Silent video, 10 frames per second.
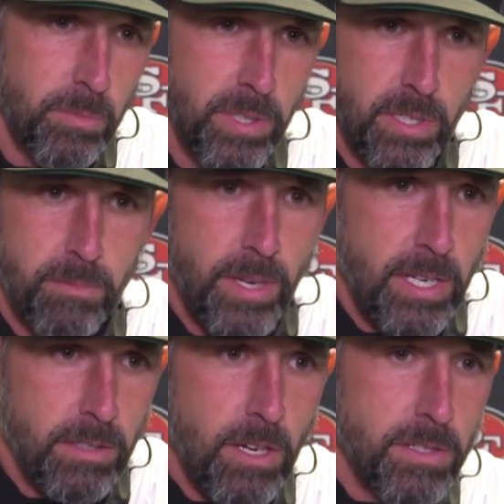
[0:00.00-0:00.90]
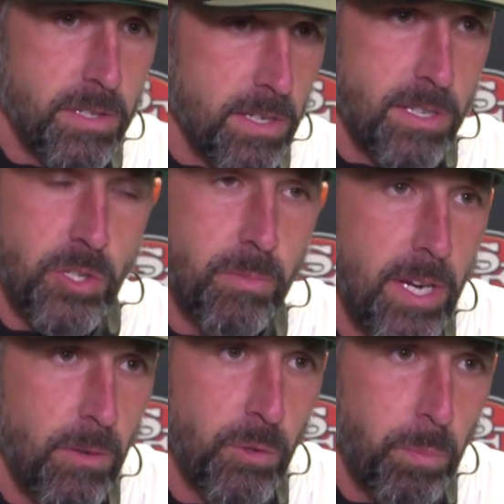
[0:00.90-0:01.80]
but he made all his
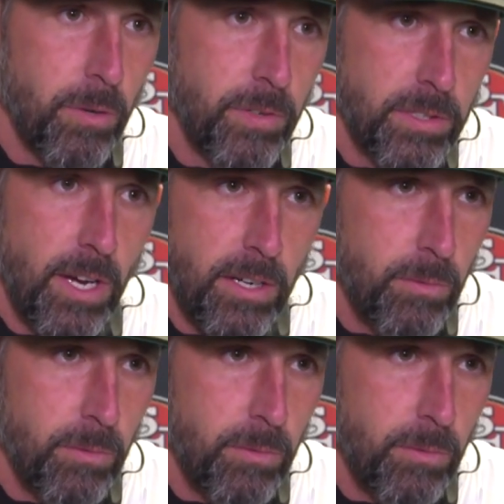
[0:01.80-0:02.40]
decision-making was perfect on it.